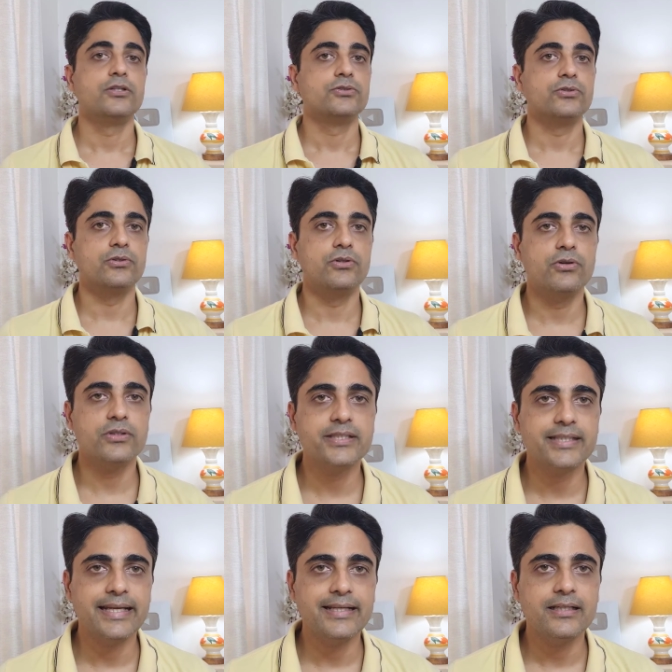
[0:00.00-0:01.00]
So don't
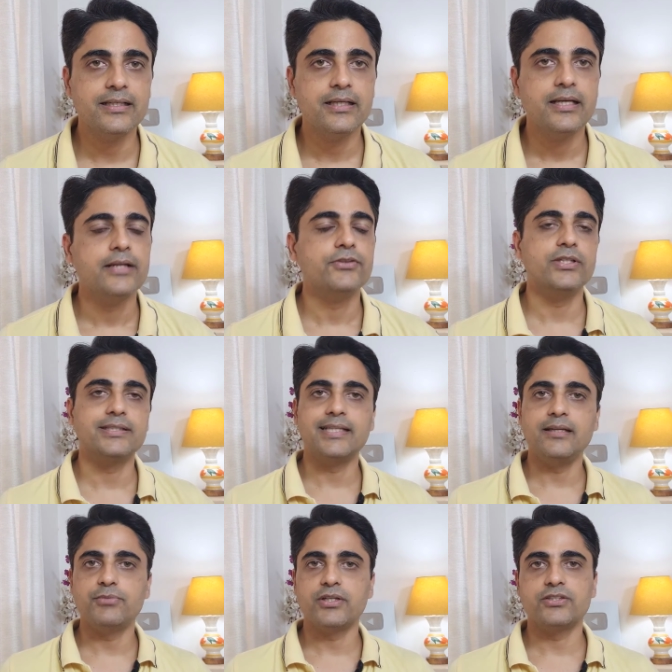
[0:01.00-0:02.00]
send the
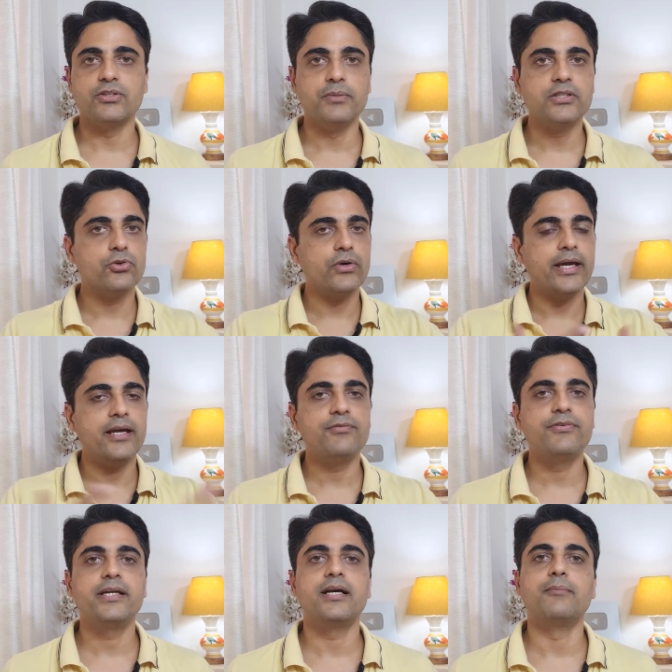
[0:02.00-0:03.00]
same resume to
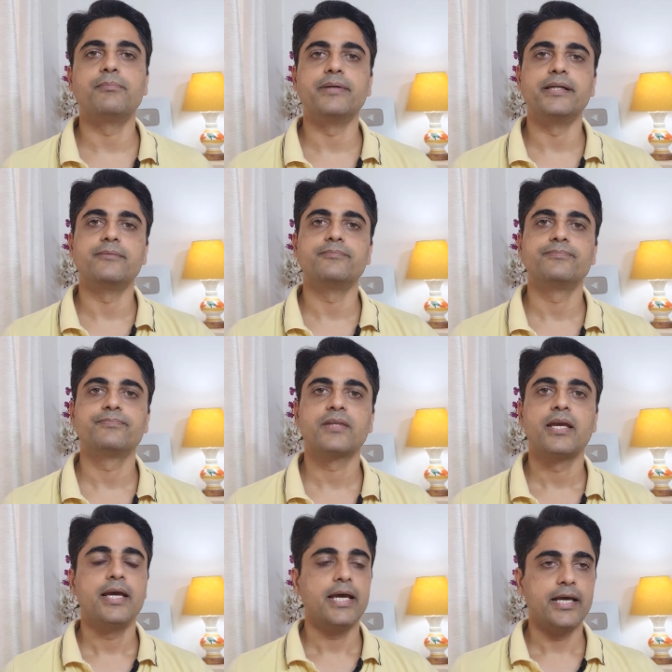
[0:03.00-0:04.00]
every company.
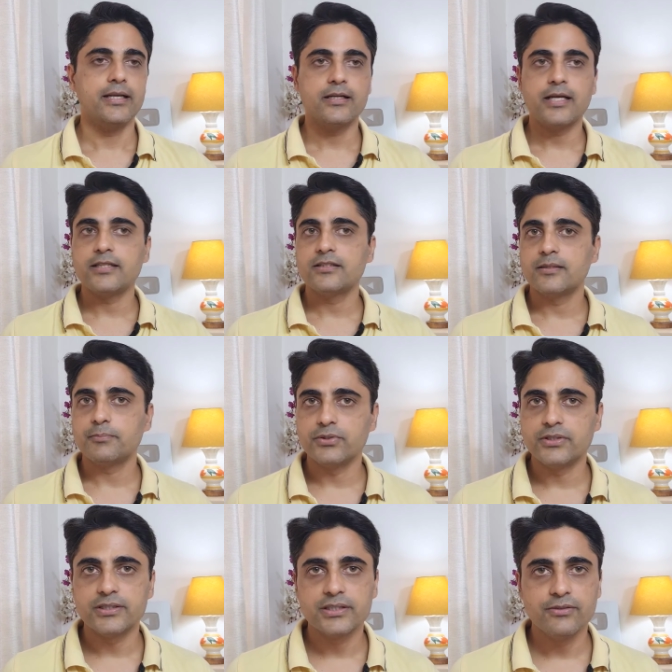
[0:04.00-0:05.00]
Analyze the
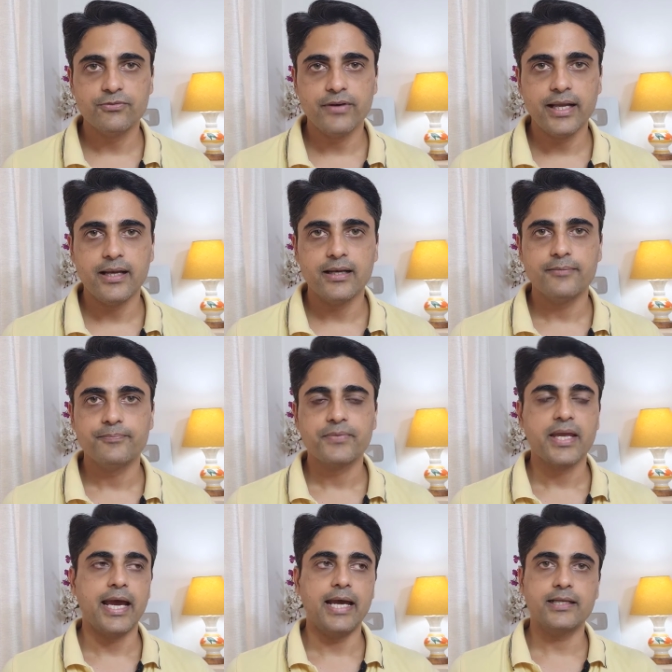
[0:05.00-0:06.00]
position well
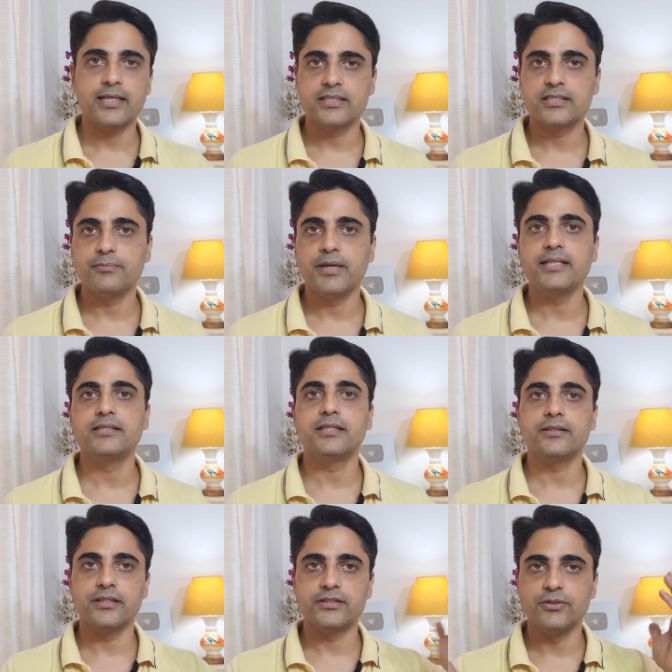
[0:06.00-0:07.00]
and customize
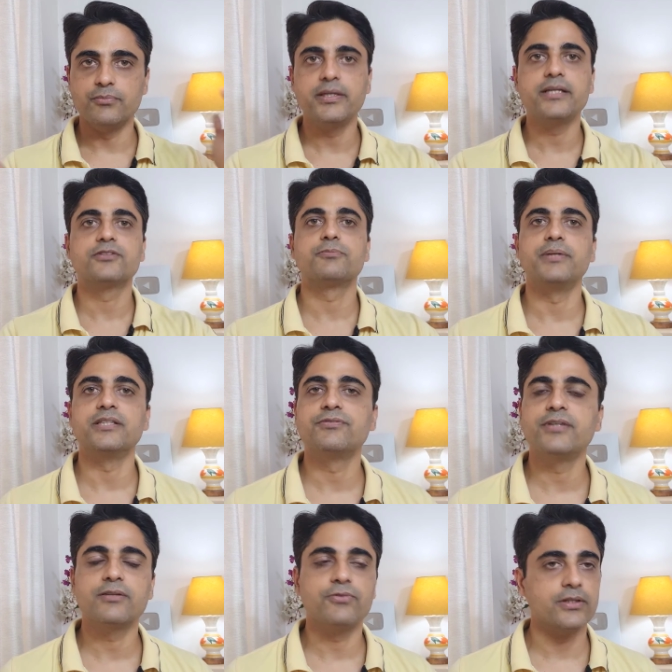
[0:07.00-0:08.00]
the resume
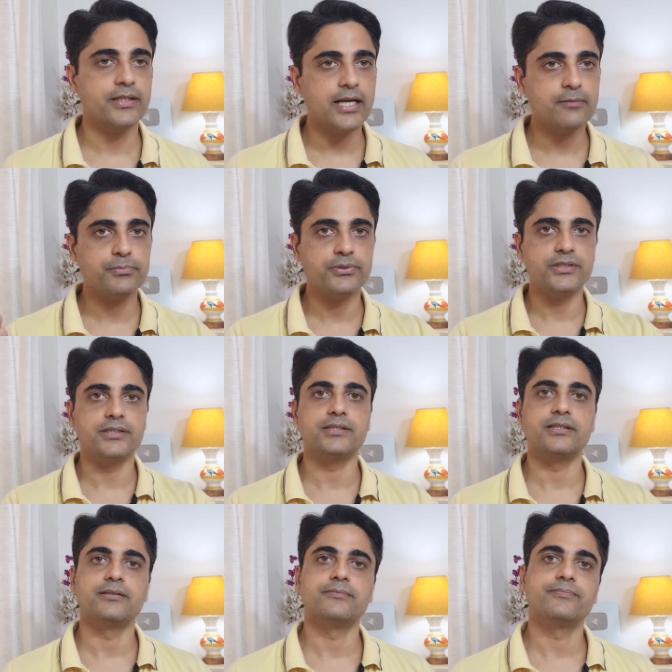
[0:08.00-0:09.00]
specific for that
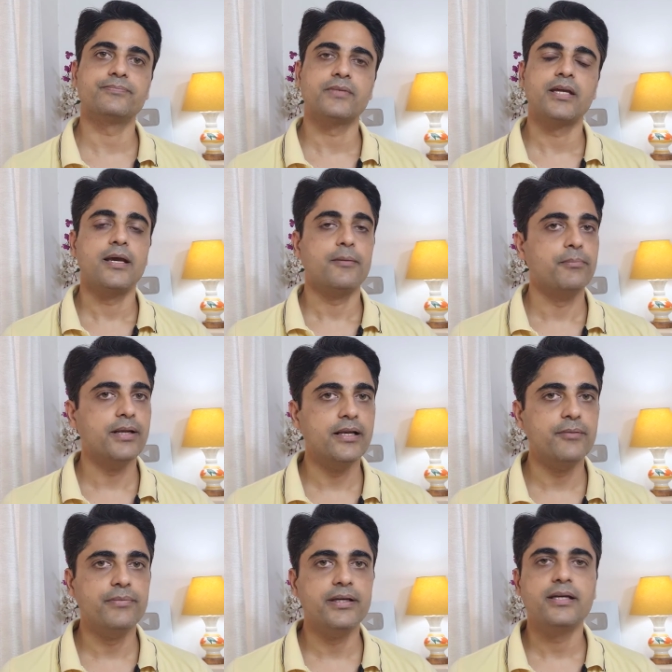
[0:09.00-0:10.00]
position.
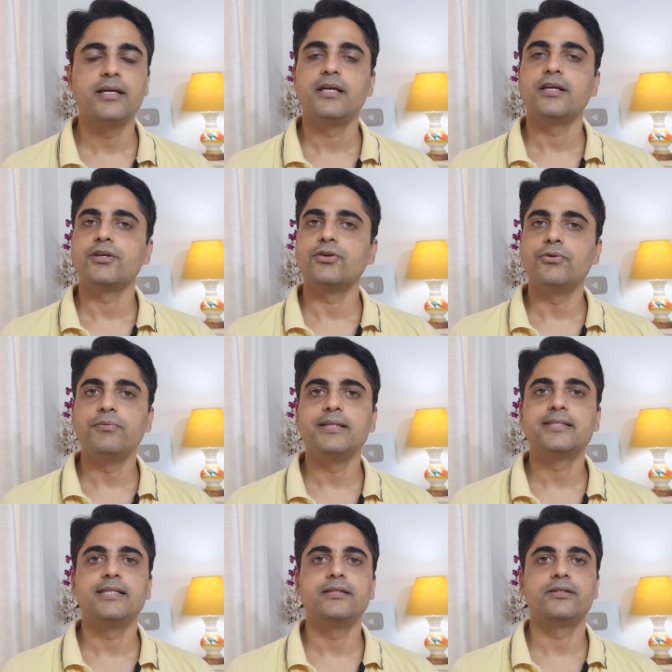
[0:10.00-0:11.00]
Believe me, you will
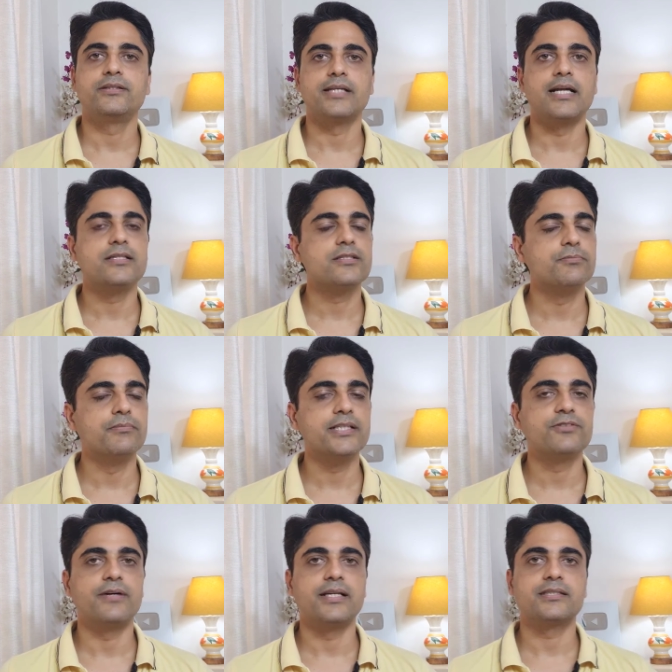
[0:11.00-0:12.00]
see results
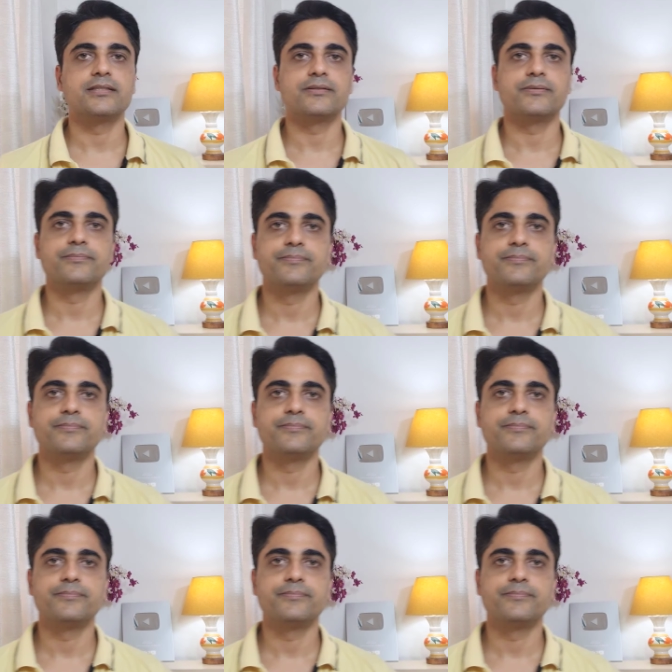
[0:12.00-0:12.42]
much faster.